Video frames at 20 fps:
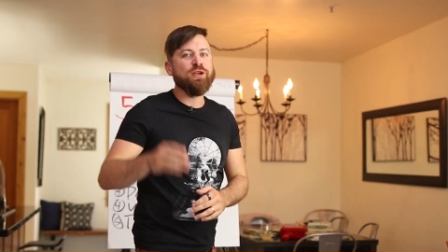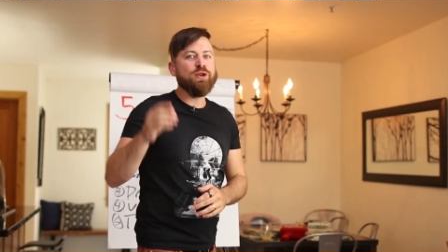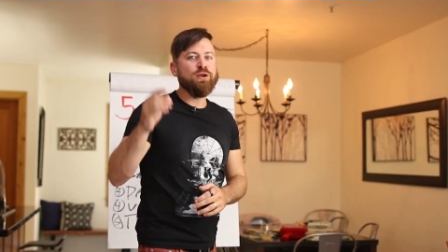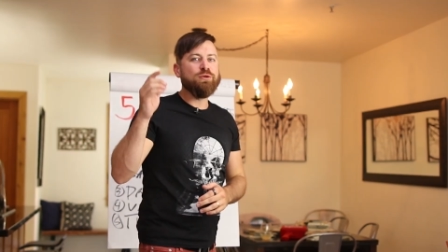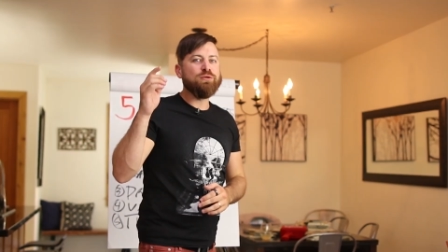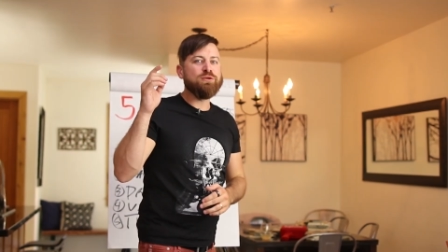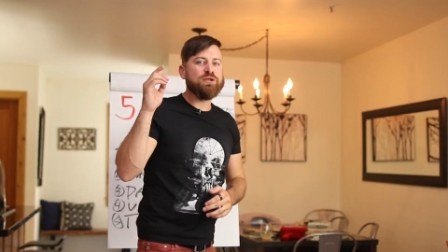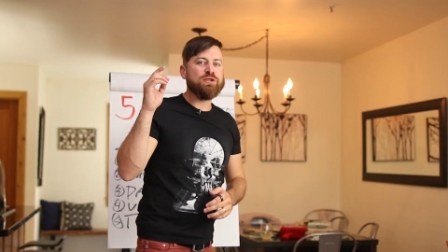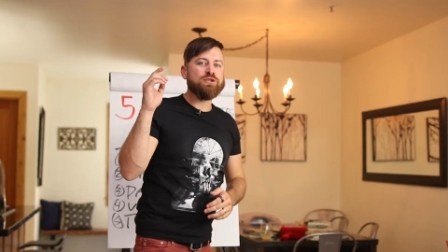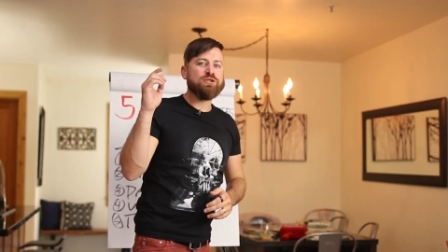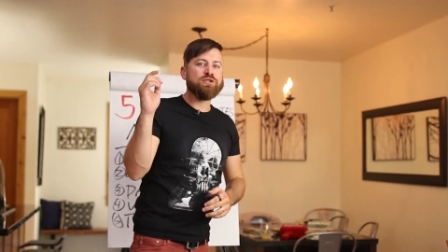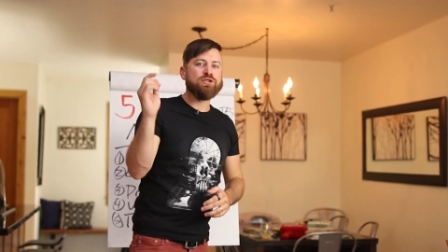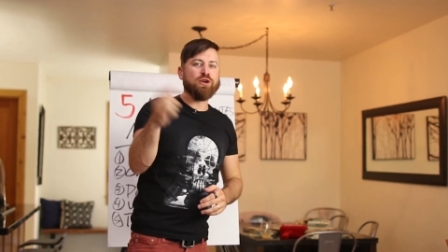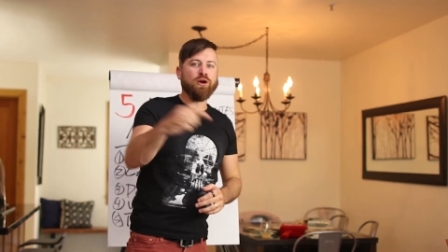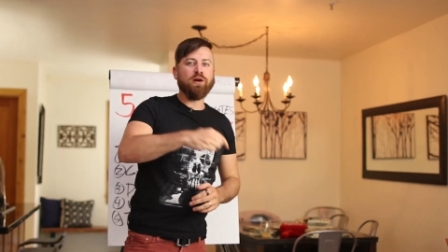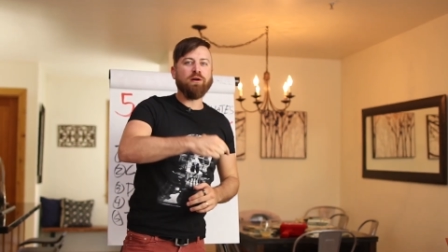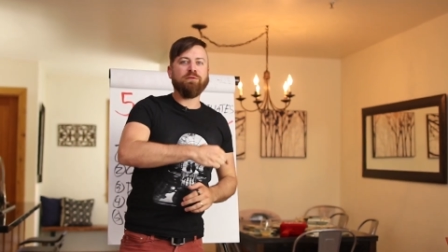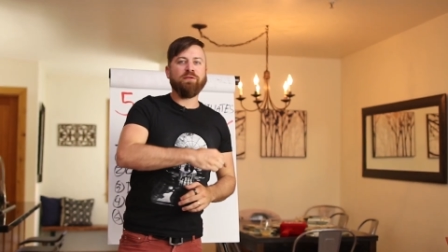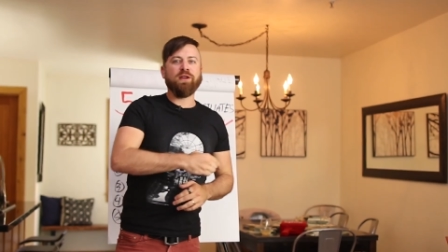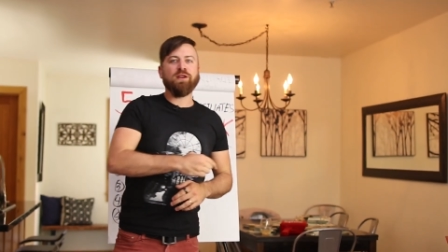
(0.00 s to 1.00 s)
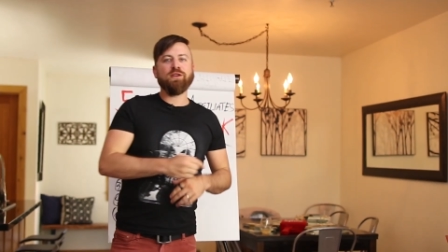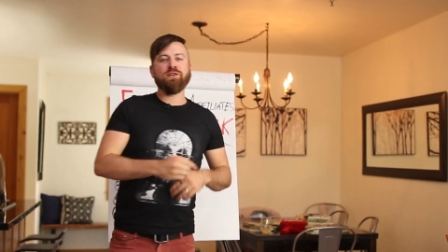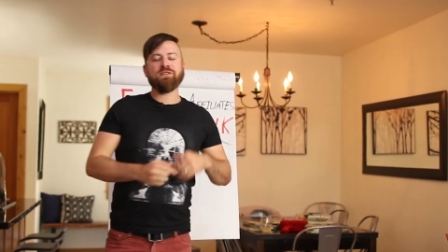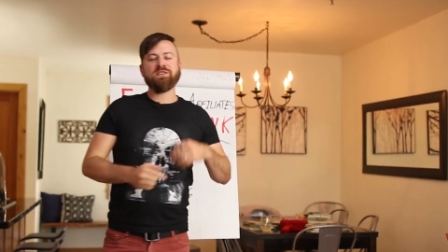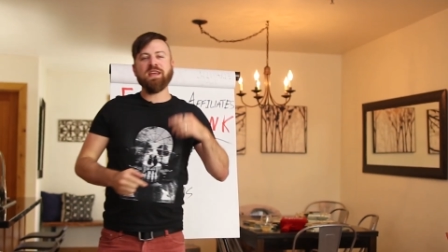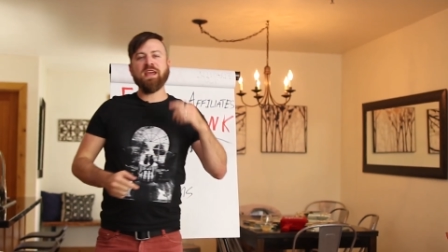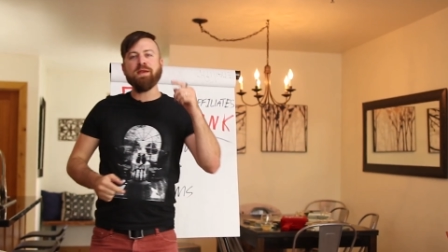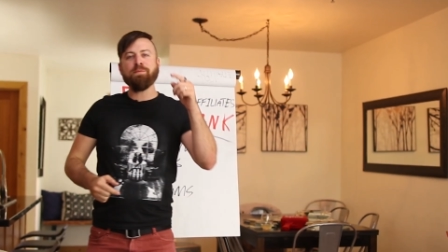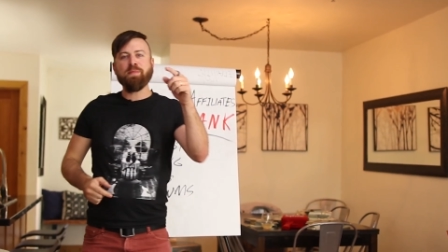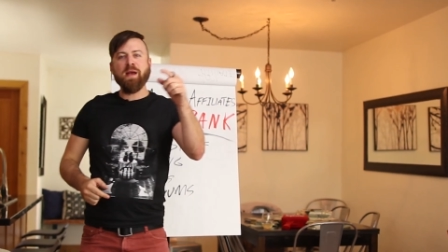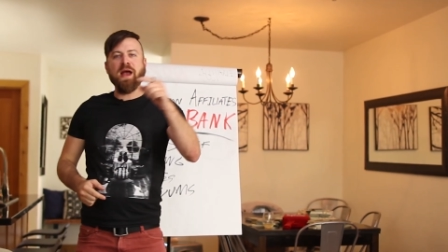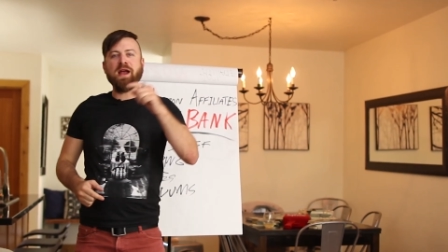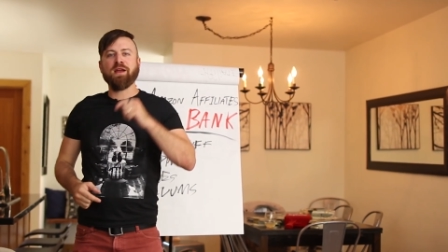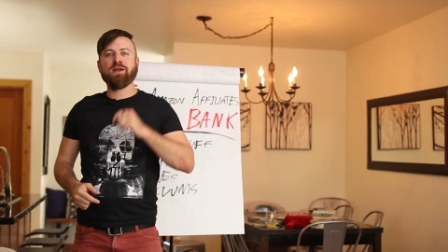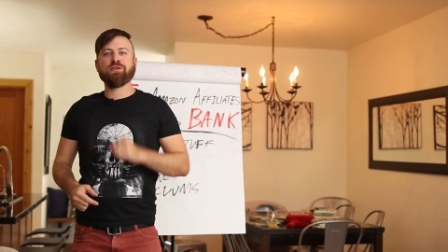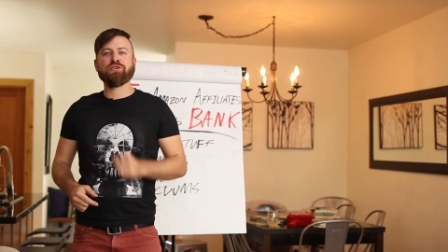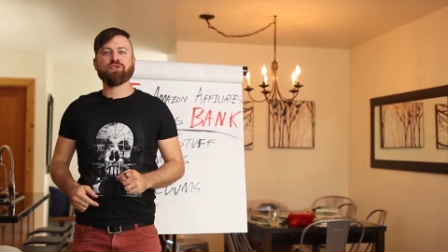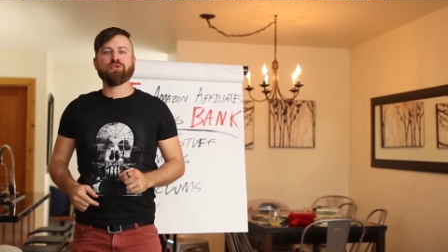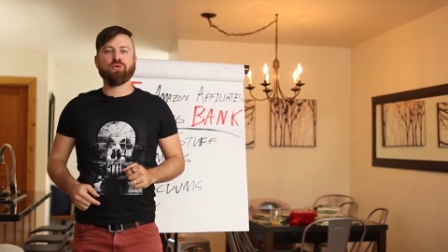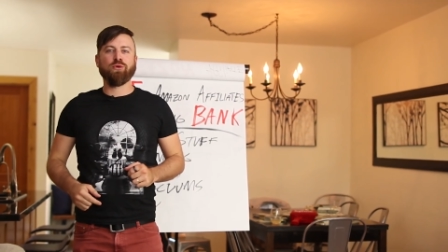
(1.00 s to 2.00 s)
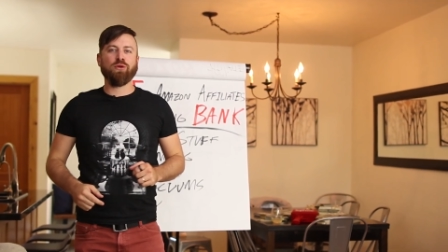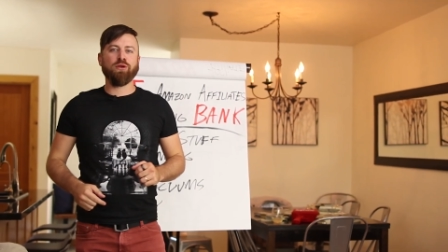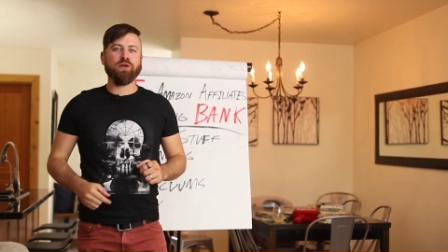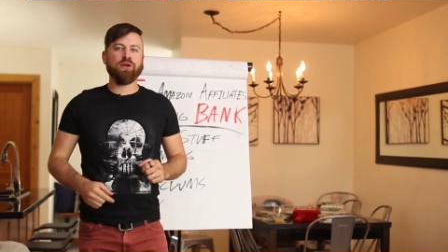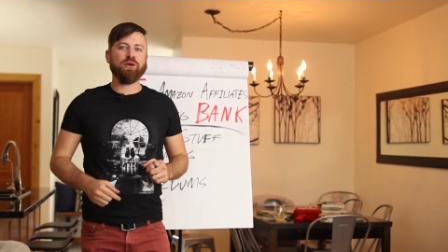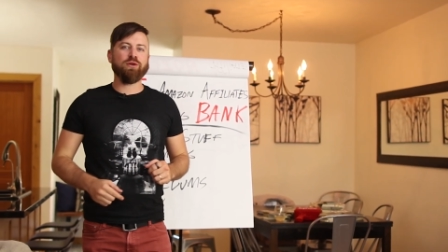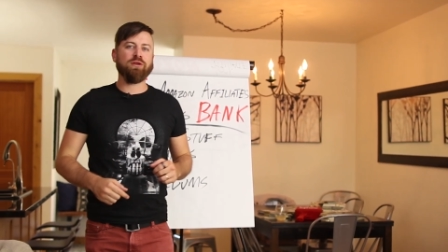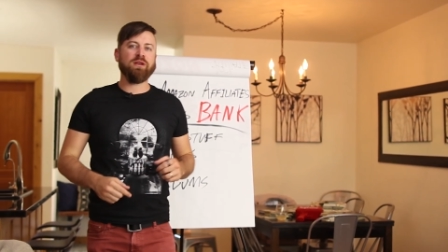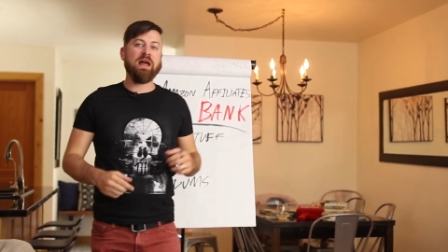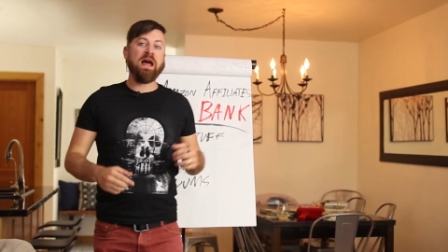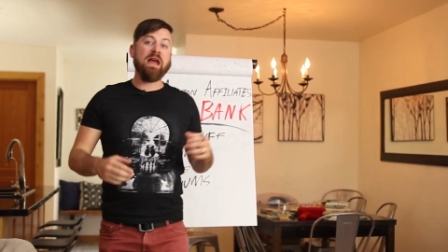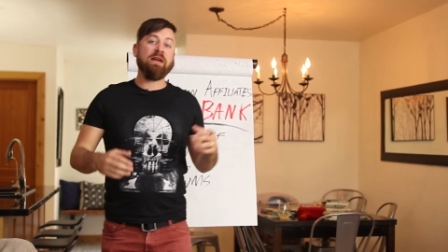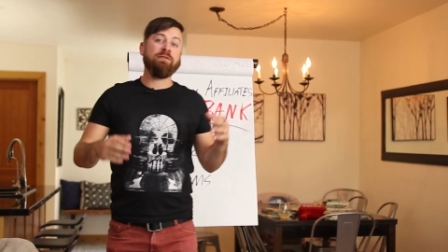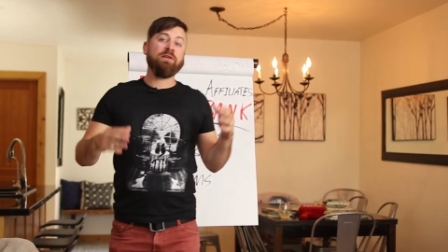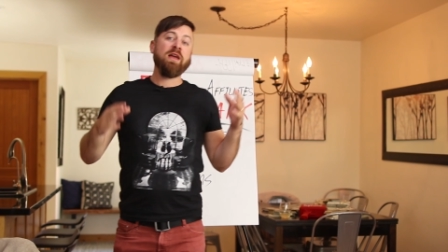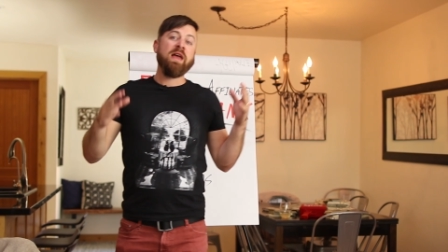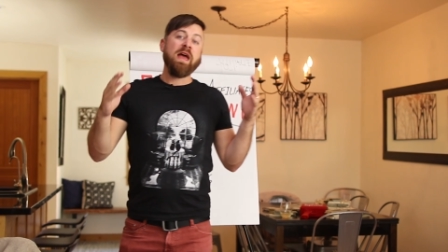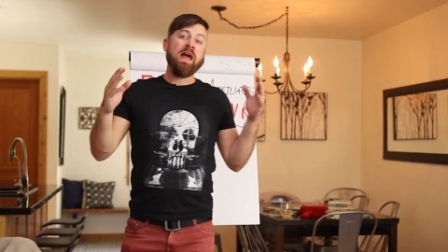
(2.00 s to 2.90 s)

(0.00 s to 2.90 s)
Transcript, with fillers: You deserve it. Take back control of your life.